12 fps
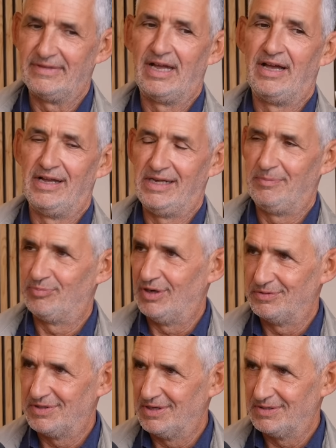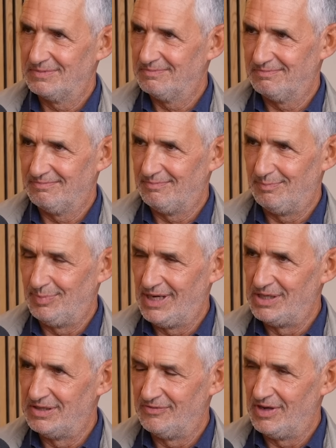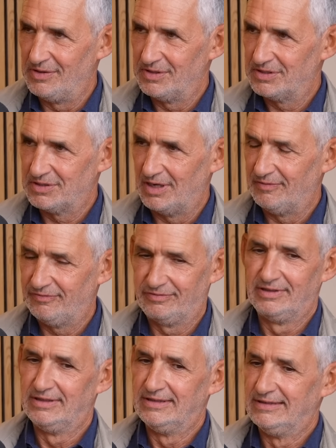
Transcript: highly processed blend of other stuff.